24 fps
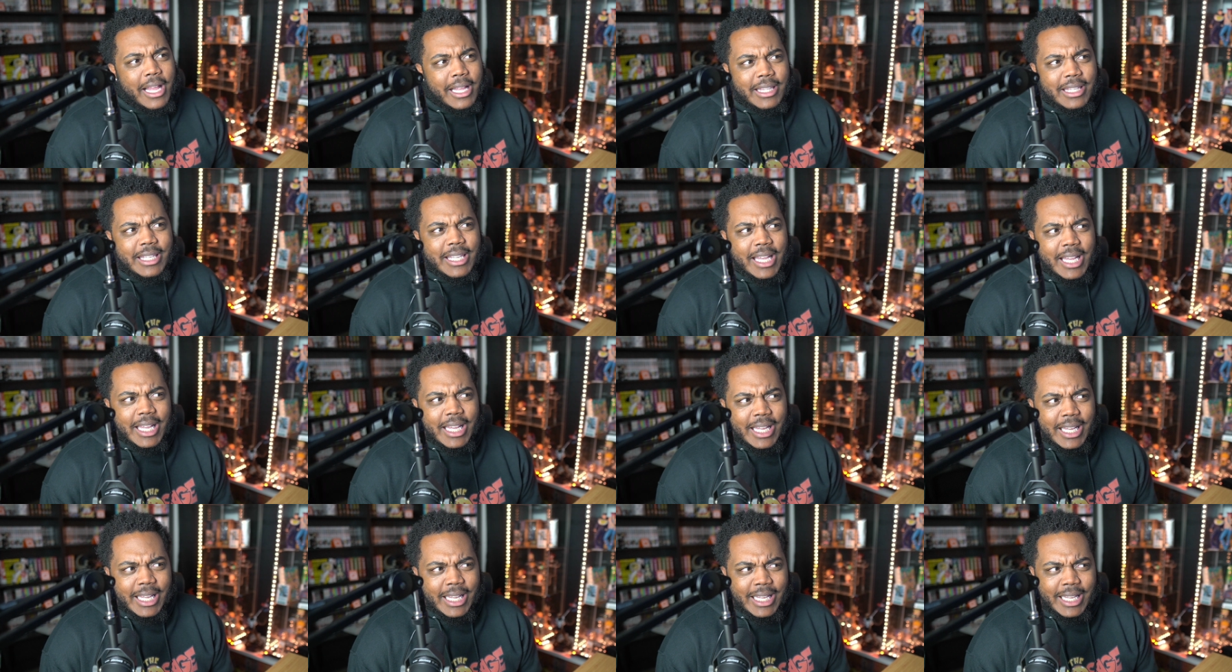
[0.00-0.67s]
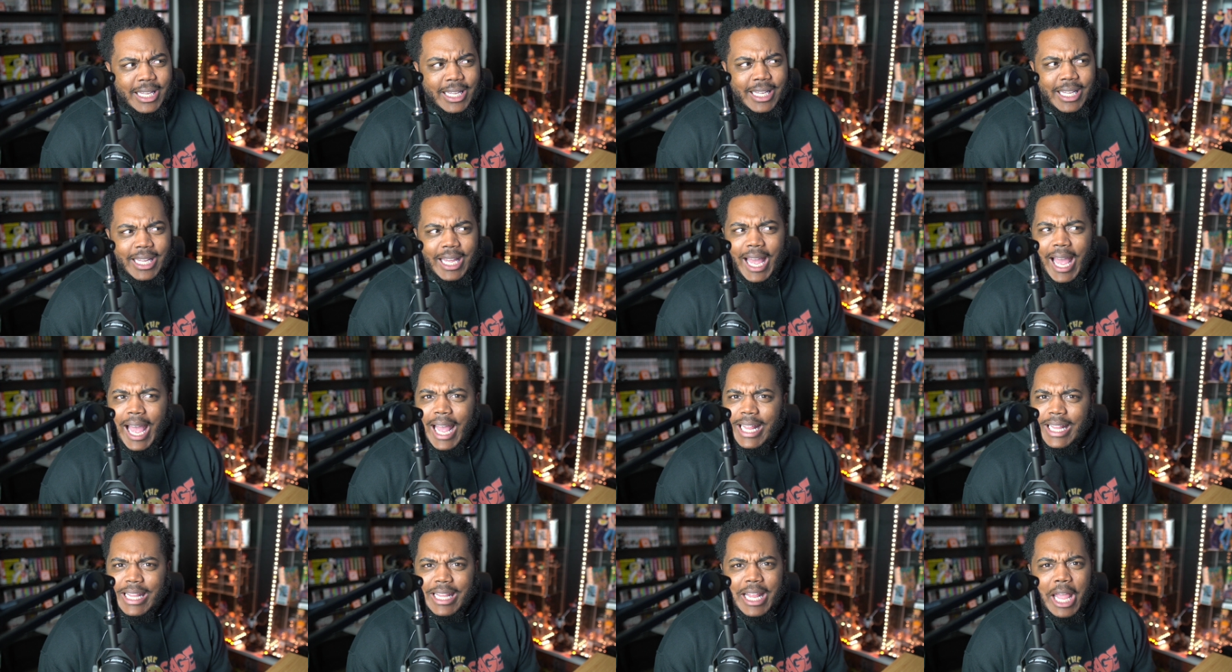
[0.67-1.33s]

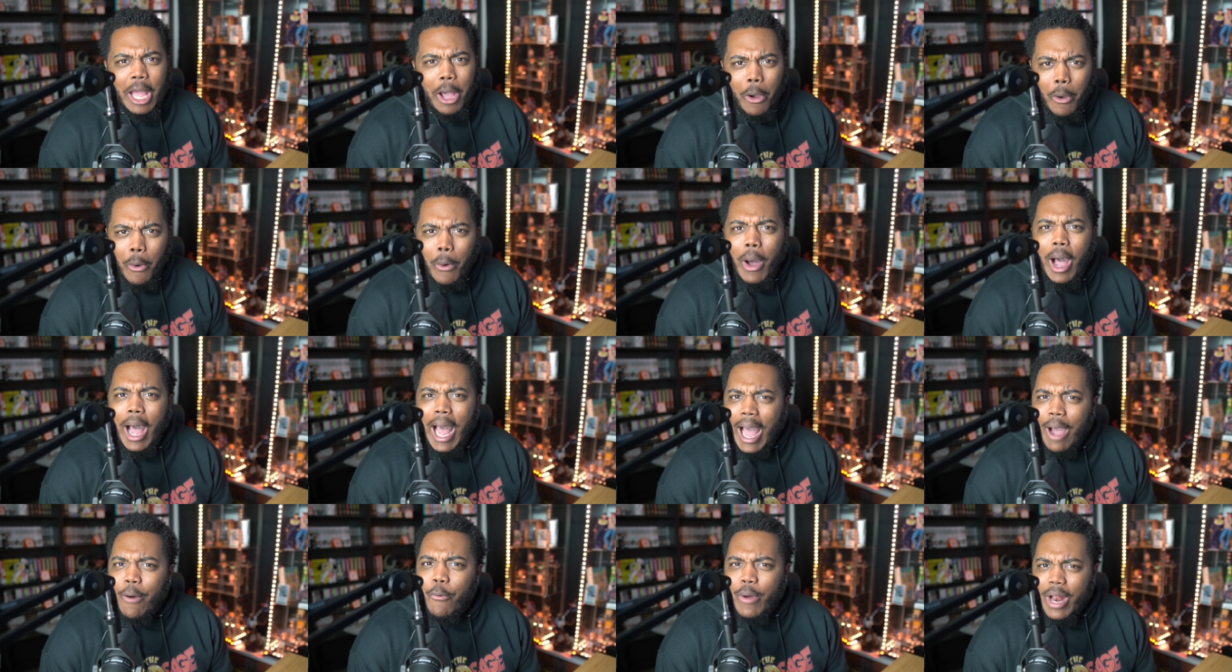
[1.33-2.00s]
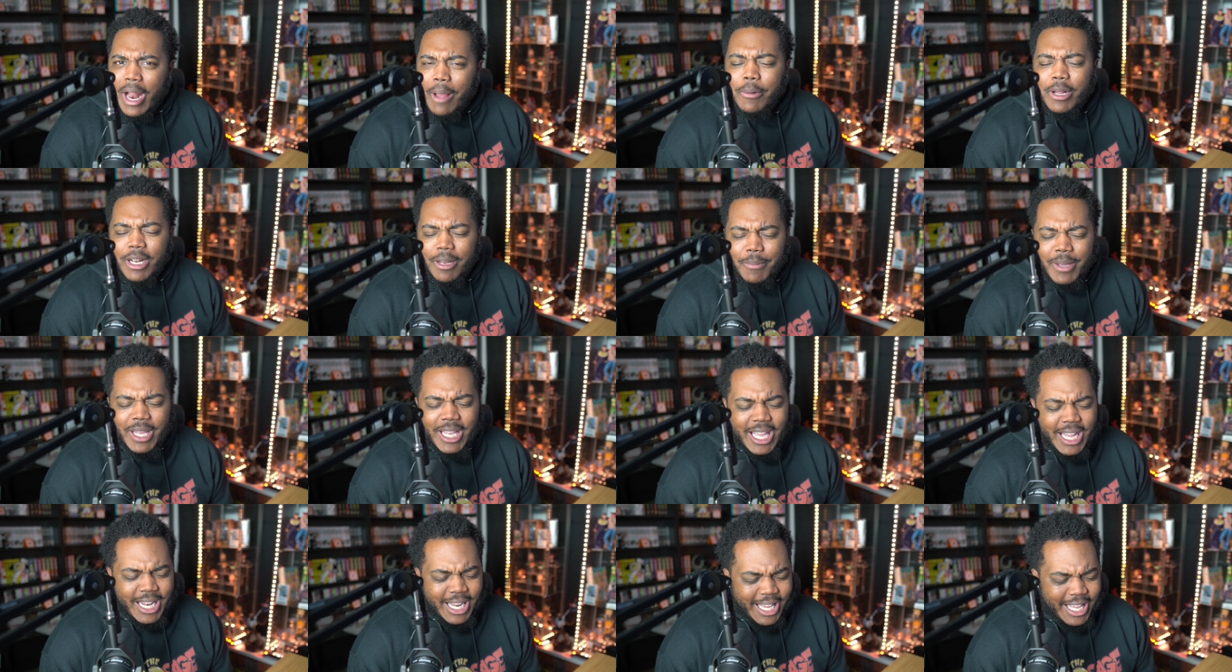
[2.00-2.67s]
to know uh, what I'm going to be
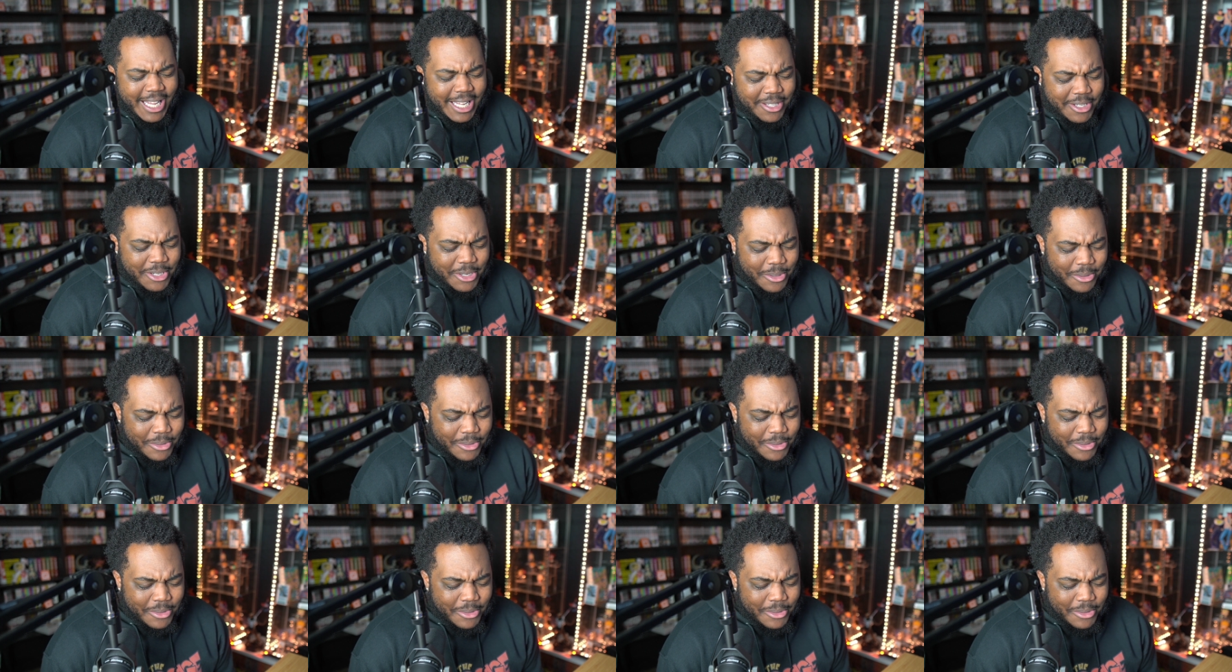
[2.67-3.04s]
getting into.